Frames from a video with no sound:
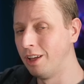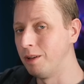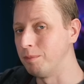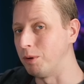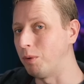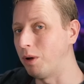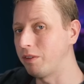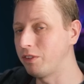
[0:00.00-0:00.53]

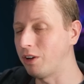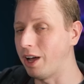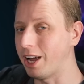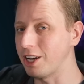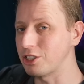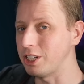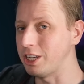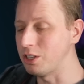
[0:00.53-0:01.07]
But what I've got
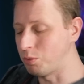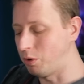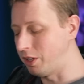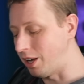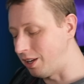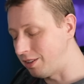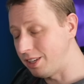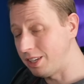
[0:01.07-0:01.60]
actually is one that
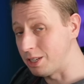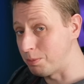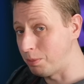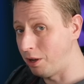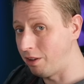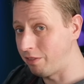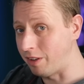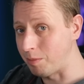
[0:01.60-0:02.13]
I think is
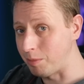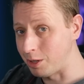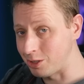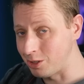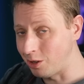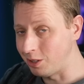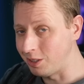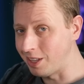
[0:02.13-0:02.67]
perfect, because
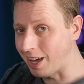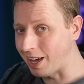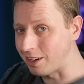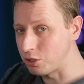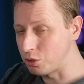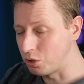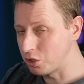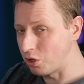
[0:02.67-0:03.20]
not only that,
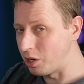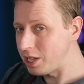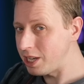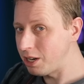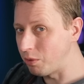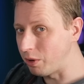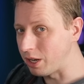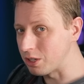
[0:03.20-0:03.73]
it's also got an
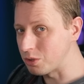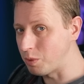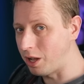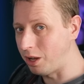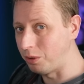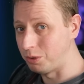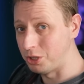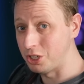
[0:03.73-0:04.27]
earring as
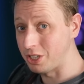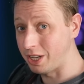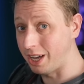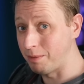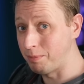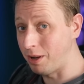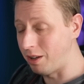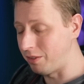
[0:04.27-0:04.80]
well, which is
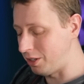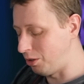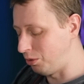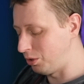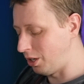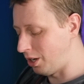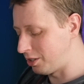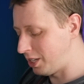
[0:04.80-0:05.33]
again part of the Old
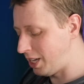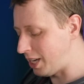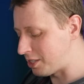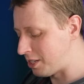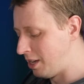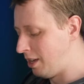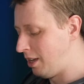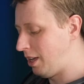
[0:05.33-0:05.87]
Guard
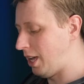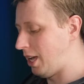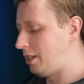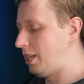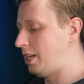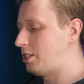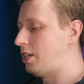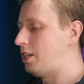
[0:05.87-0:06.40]
kit. And
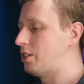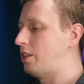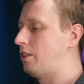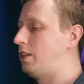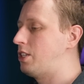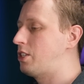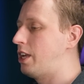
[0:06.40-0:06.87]
that is this